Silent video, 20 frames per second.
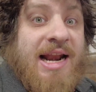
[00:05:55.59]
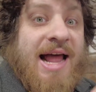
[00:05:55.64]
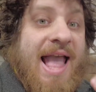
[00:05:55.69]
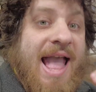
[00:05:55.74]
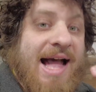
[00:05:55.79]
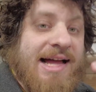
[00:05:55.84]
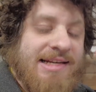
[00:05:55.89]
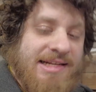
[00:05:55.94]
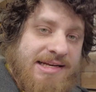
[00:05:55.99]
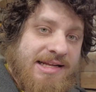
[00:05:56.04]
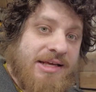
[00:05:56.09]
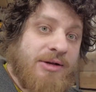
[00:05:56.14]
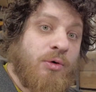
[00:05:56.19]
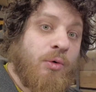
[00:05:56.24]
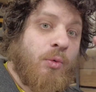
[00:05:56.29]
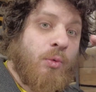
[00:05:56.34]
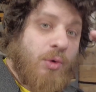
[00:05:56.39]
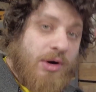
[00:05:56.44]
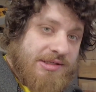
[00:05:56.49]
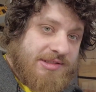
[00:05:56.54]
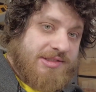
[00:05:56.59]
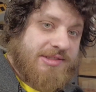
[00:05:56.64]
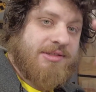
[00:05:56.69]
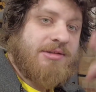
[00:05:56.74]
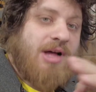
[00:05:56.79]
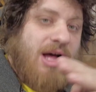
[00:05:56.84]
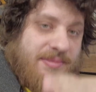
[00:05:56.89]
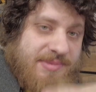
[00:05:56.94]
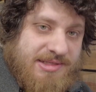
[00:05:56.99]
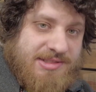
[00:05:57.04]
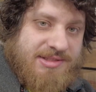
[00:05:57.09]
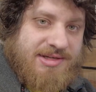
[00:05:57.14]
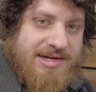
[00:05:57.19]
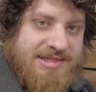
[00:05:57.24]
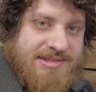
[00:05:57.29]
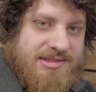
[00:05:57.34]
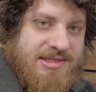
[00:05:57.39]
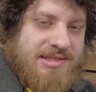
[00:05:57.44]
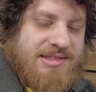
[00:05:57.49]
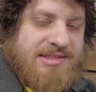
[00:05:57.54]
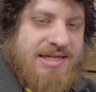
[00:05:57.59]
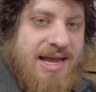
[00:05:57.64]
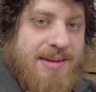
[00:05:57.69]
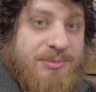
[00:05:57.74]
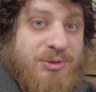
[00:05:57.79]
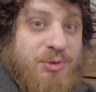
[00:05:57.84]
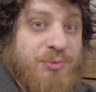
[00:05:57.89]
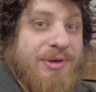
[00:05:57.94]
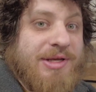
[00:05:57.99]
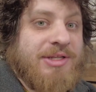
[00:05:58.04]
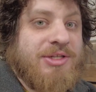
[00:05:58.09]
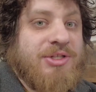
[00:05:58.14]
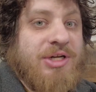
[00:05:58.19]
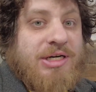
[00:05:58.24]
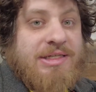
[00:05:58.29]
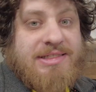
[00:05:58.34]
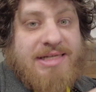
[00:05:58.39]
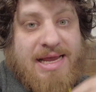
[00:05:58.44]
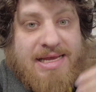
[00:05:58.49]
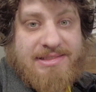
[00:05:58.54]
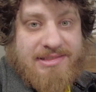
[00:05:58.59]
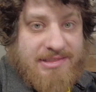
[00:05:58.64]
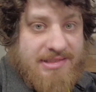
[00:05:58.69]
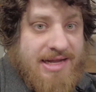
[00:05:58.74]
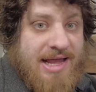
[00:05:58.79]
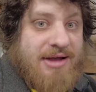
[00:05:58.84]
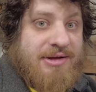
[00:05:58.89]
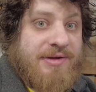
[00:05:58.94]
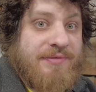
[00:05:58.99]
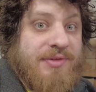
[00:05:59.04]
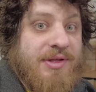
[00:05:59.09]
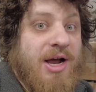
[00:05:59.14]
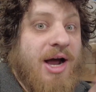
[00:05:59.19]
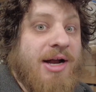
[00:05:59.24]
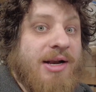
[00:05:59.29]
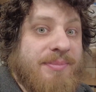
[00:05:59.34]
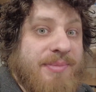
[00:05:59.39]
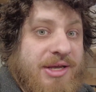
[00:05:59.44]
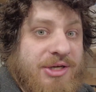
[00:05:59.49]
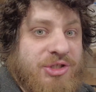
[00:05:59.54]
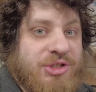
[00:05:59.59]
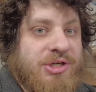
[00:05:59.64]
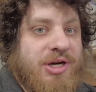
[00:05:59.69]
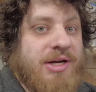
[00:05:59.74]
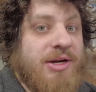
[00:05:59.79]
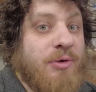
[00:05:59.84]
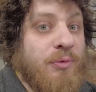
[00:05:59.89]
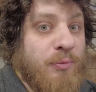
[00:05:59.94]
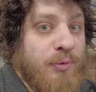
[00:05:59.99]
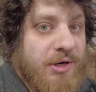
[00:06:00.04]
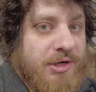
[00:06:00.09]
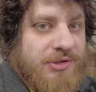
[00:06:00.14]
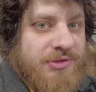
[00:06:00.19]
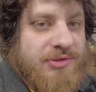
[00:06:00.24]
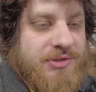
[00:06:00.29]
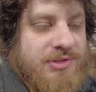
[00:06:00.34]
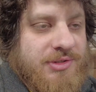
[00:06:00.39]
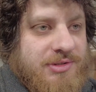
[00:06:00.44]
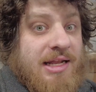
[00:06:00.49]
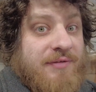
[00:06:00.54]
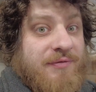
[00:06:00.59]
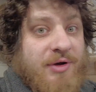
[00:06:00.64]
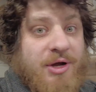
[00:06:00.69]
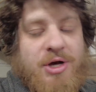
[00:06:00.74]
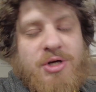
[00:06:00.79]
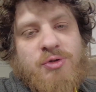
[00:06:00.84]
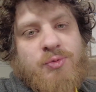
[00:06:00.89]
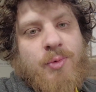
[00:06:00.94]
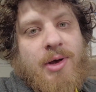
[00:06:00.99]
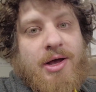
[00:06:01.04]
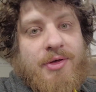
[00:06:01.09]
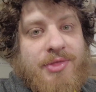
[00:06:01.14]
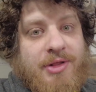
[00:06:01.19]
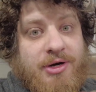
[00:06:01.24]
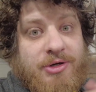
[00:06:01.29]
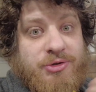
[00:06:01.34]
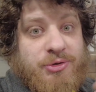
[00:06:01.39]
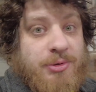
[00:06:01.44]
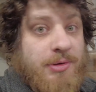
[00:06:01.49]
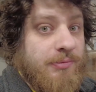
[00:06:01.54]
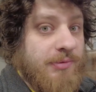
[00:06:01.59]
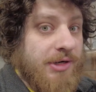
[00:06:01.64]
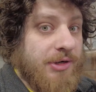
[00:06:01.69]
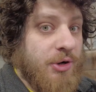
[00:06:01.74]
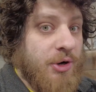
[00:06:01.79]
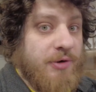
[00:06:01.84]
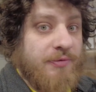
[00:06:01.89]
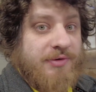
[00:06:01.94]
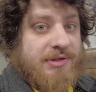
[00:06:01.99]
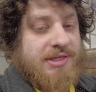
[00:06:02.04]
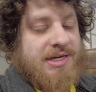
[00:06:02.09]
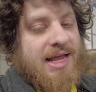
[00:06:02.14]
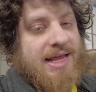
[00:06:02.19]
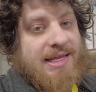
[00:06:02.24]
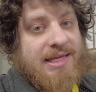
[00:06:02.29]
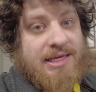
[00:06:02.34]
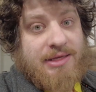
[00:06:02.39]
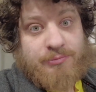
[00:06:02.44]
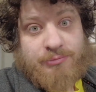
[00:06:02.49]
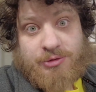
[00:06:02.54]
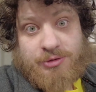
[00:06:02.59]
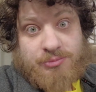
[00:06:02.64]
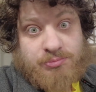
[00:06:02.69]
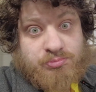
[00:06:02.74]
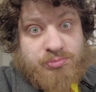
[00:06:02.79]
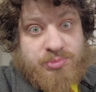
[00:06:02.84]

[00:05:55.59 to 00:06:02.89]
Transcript: And I added in one salami slice this time so we can start testing out if the automation on it works. And if it goes well, then I'll do a run overnight and we'll